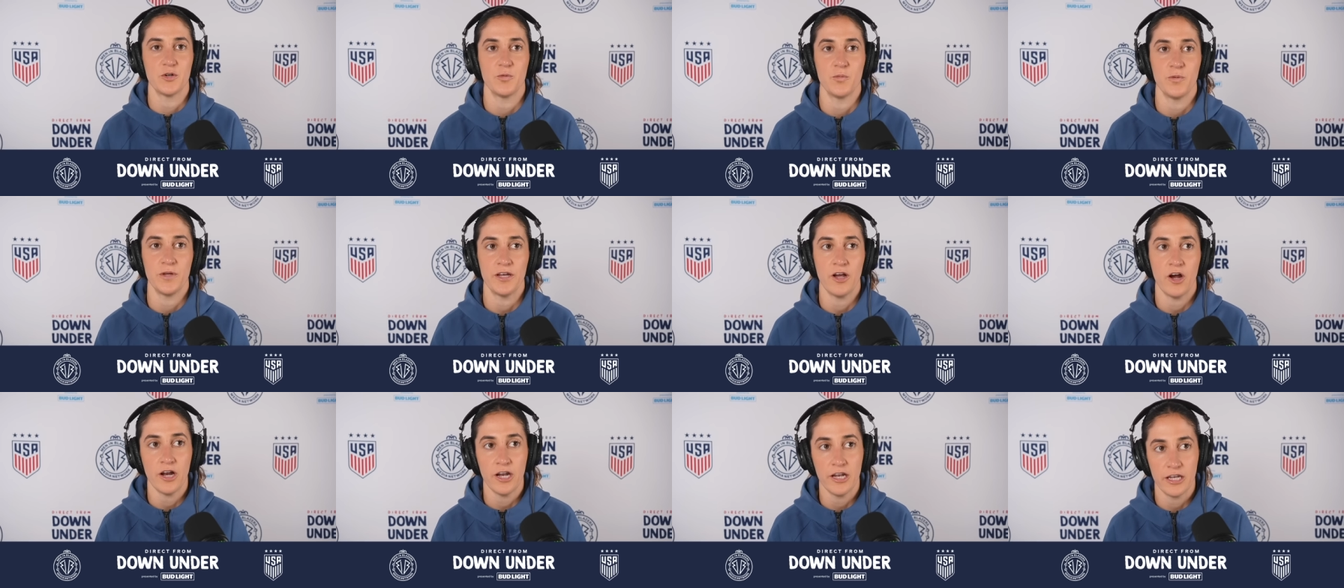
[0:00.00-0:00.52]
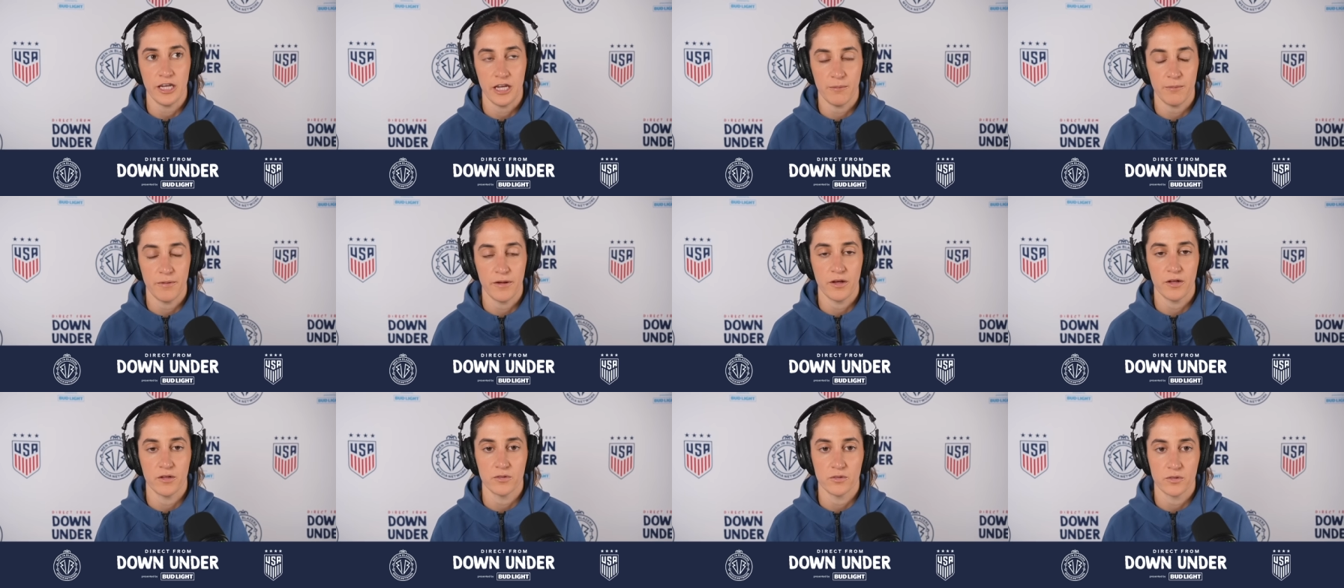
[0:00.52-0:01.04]
we got an
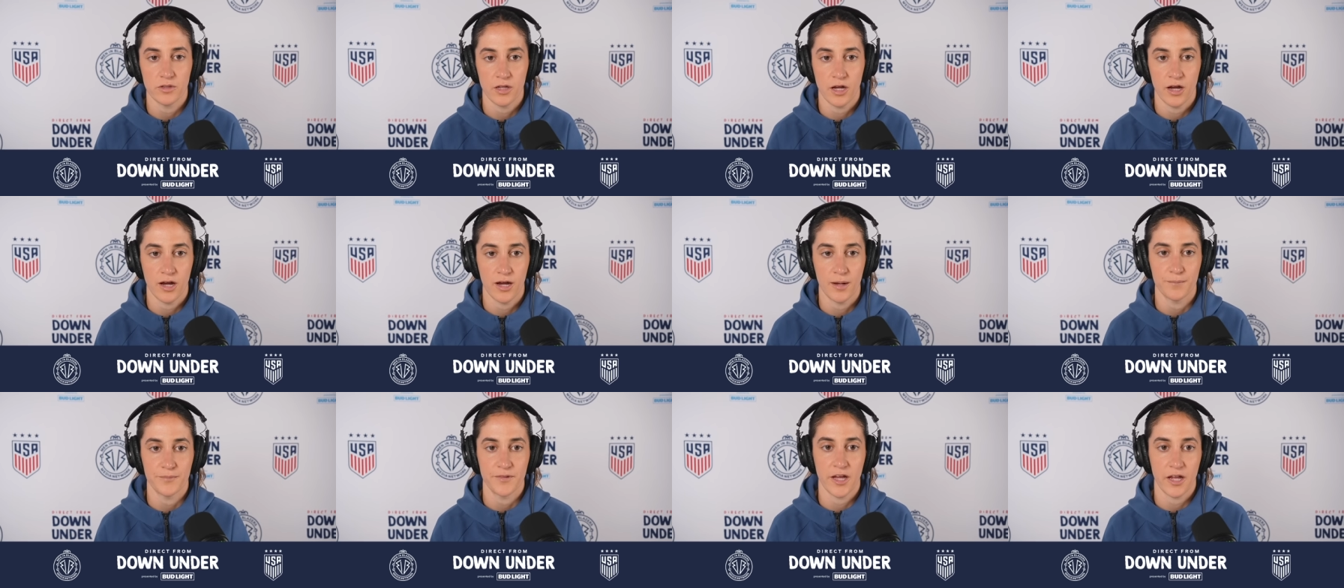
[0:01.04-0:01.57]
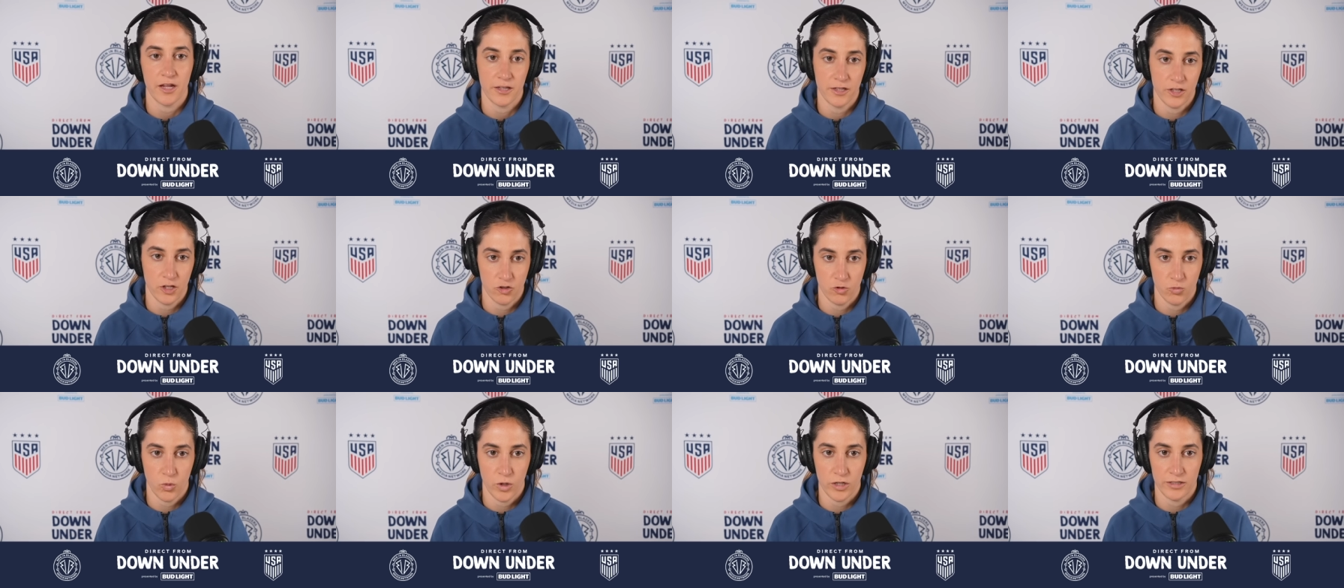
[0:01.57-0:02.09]
email um, telling
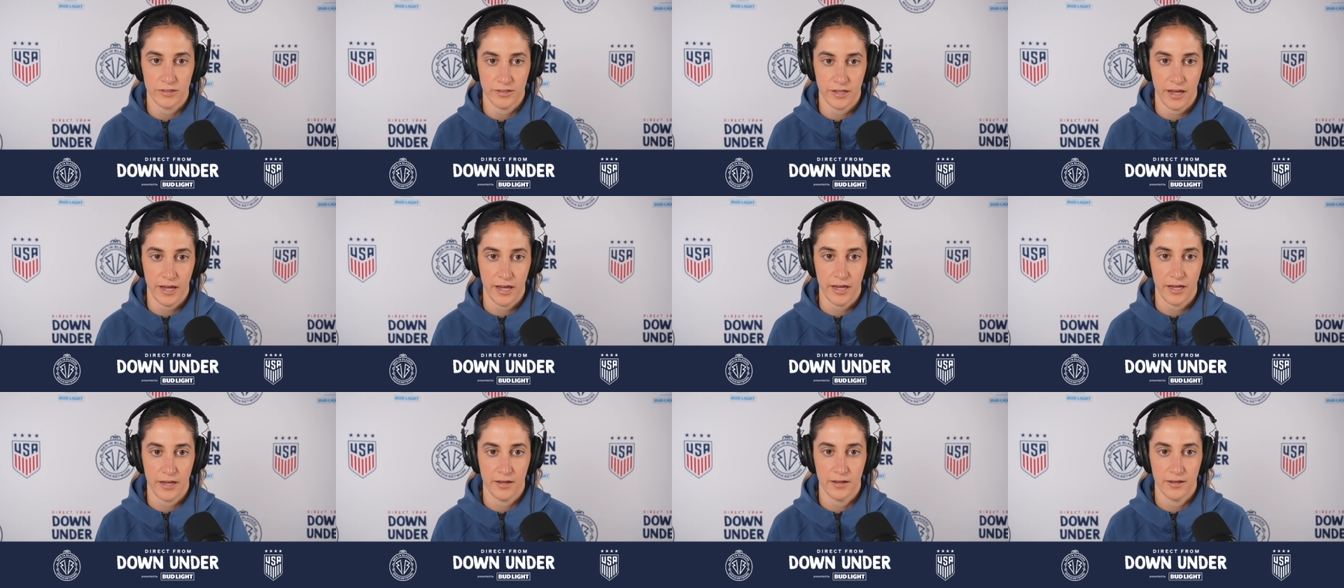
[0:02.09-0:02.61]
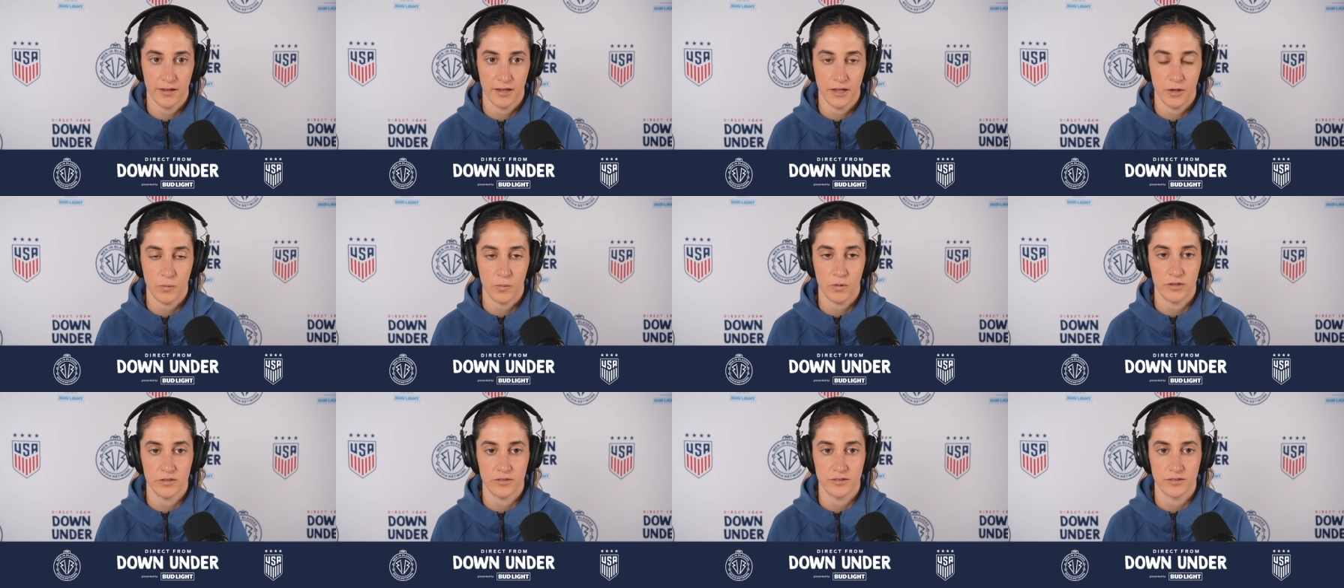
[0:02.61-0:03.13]
us what day it
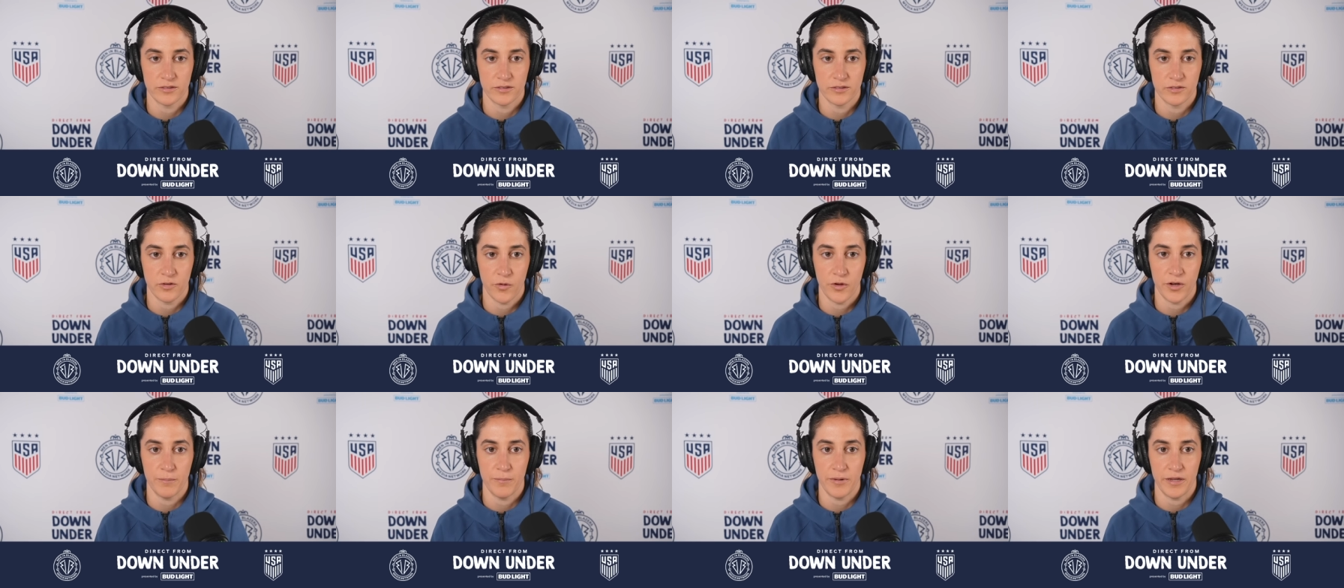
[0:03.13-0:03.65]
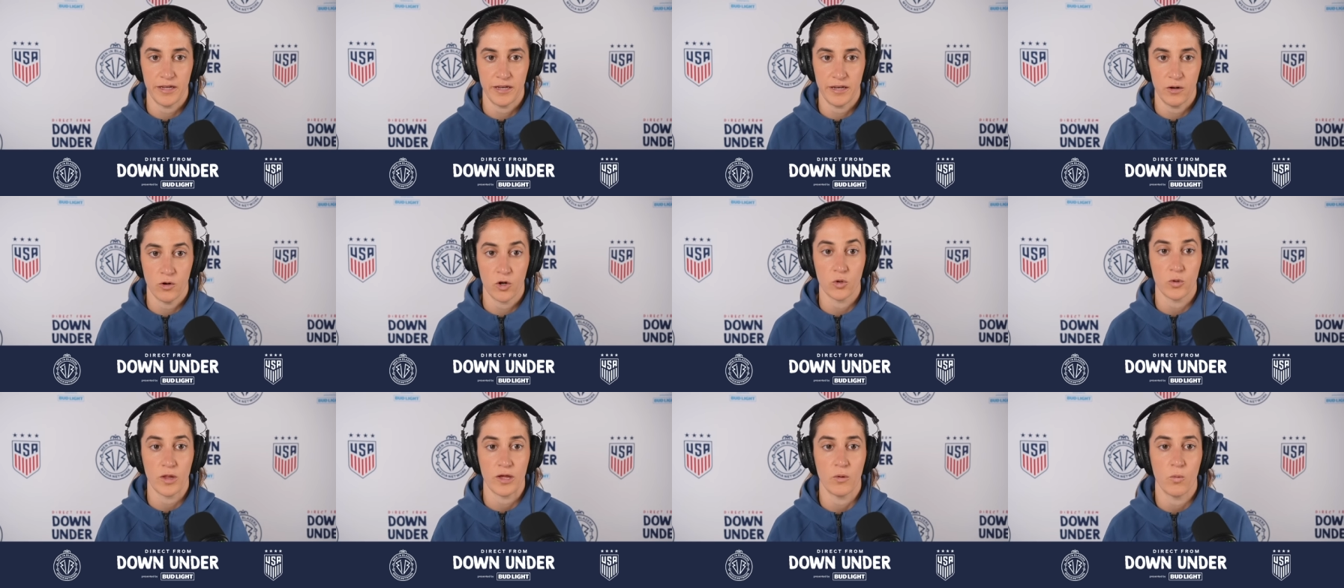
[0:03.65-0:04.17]
was going to be, in,
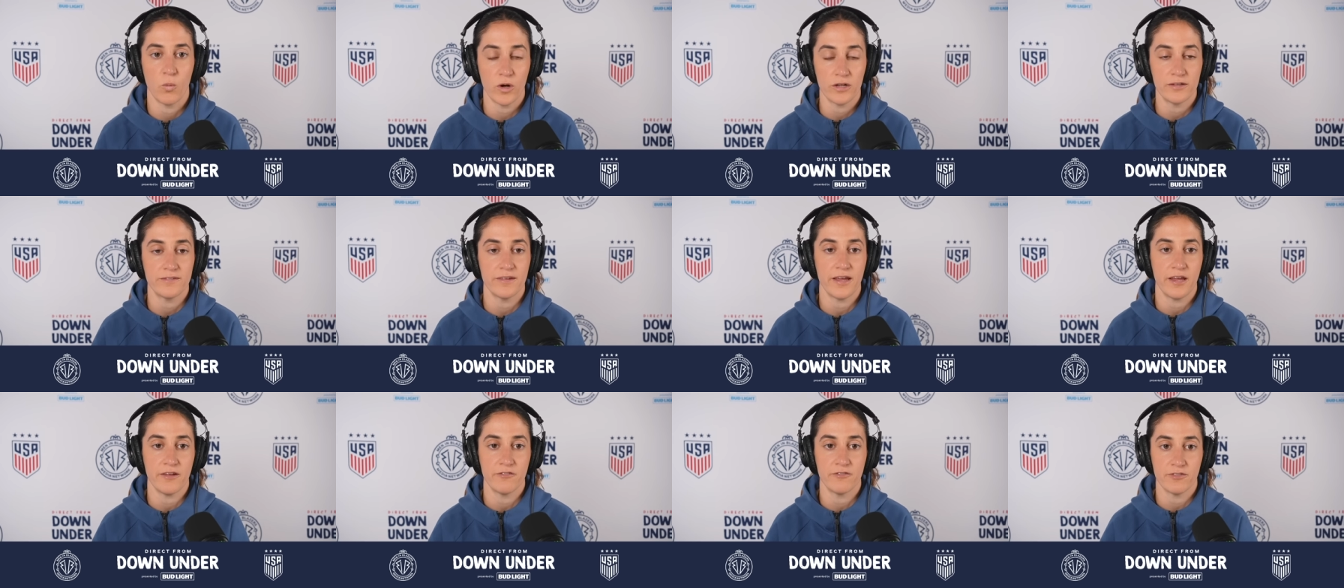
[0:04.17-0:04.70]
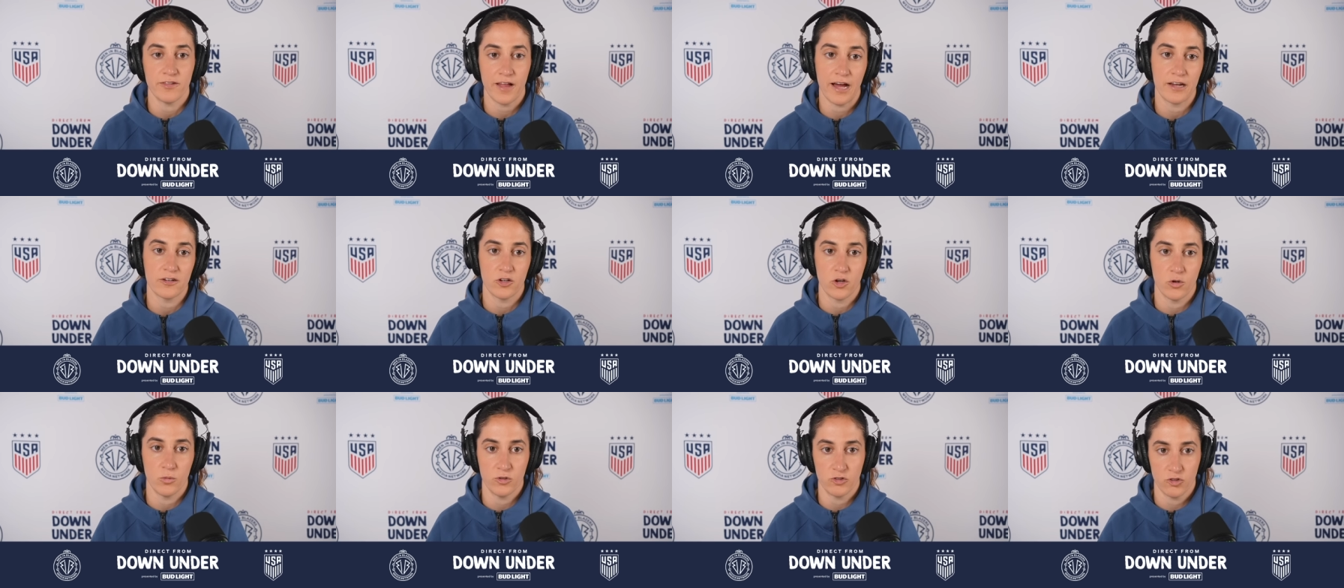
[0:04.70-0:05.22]
or like what day
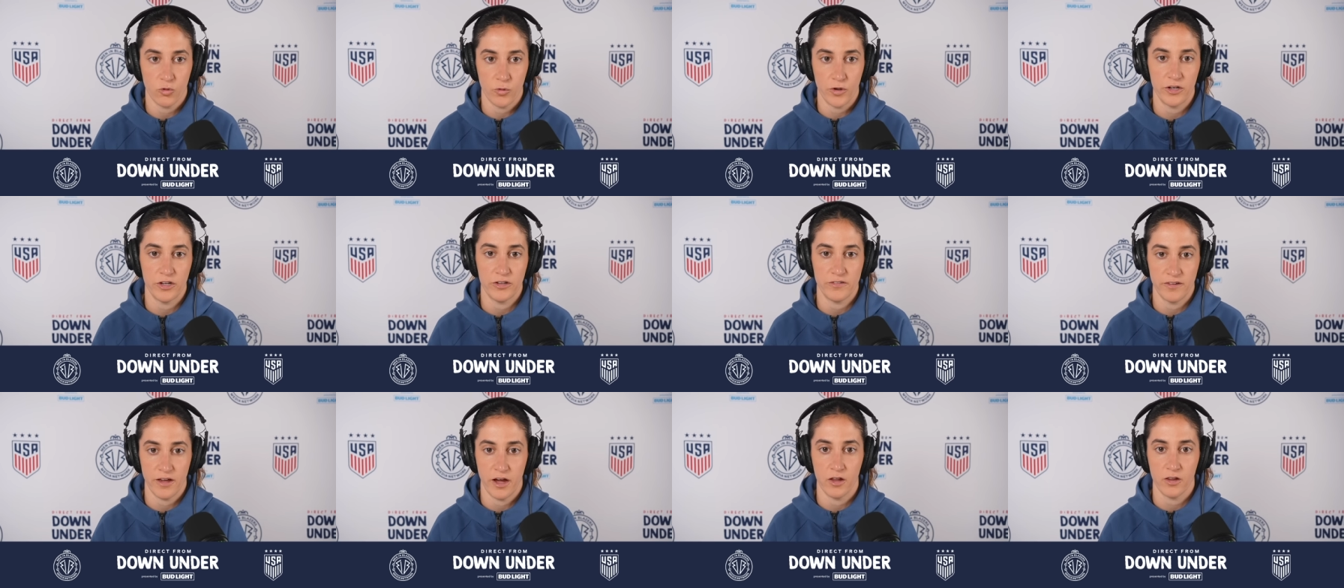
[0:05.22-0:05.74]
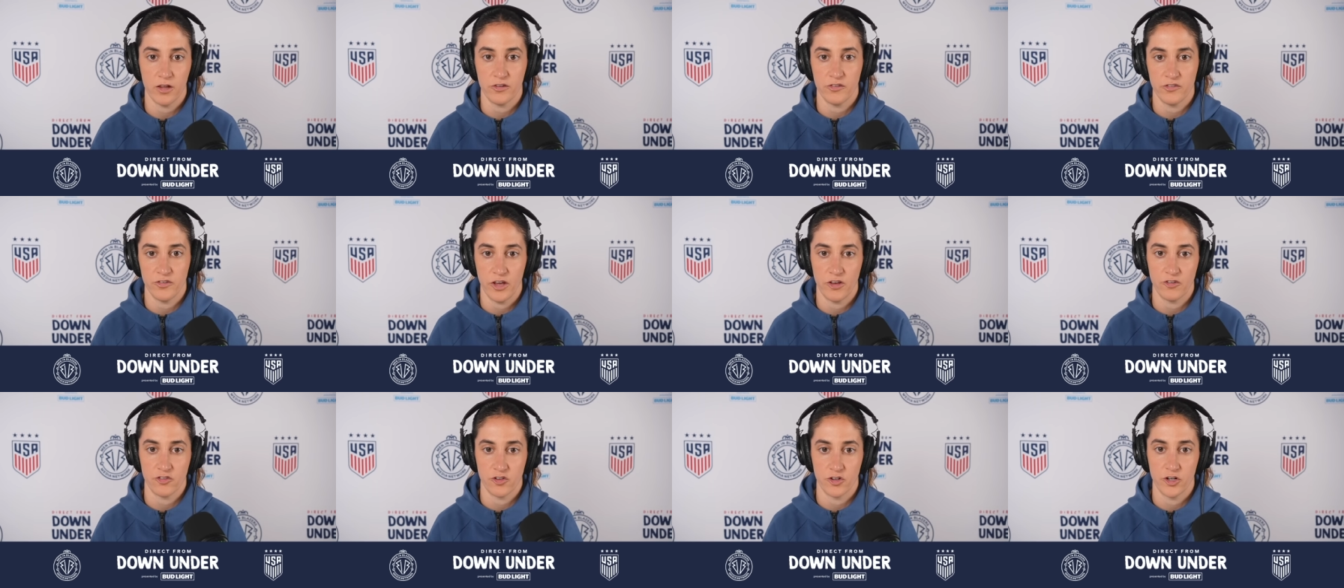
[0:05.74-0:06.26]
Vlatko was going to tell us
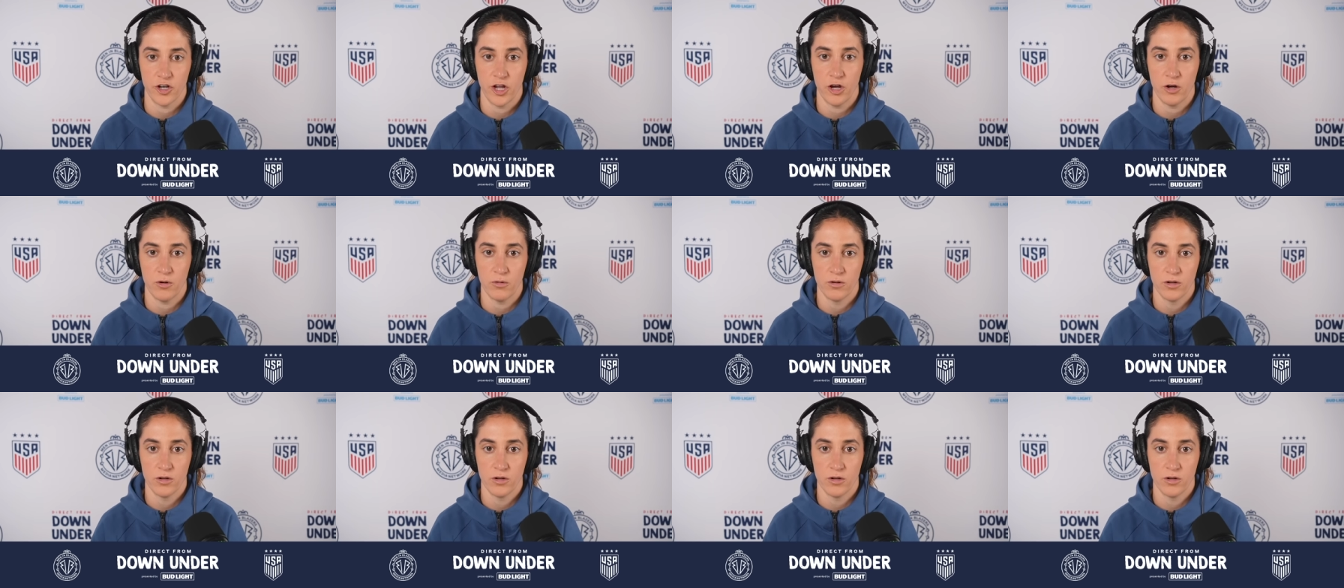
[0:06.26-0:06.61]
yes or no.